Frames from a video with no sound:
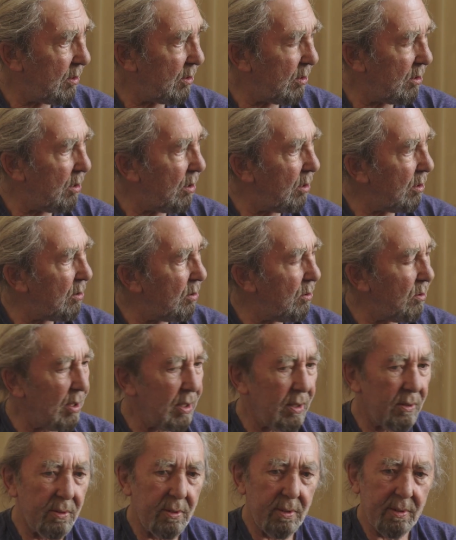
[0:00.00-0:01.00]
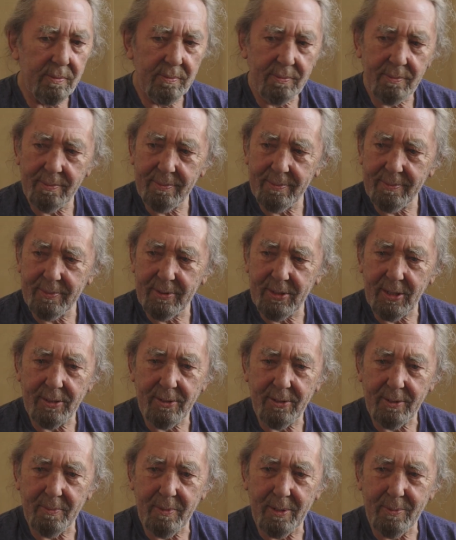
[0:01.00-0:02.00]
God, who else? I'm trying
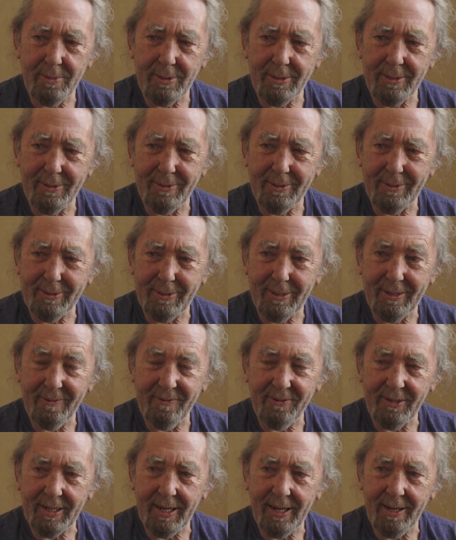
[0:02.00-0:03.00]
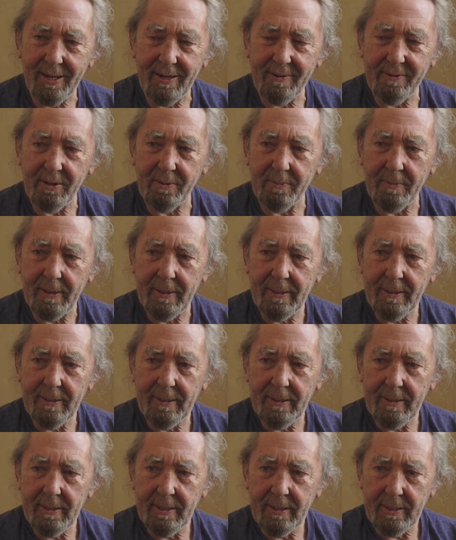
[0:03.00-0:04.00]
to remember now. I forget half of
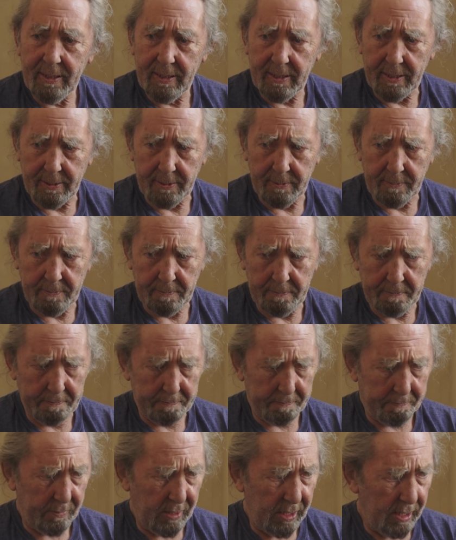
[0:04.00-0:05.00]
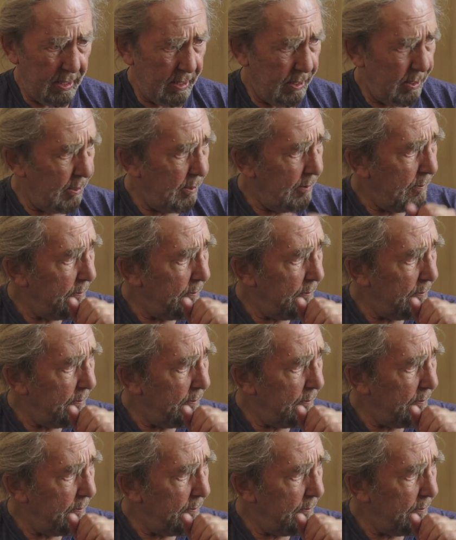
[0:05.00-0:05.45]
them.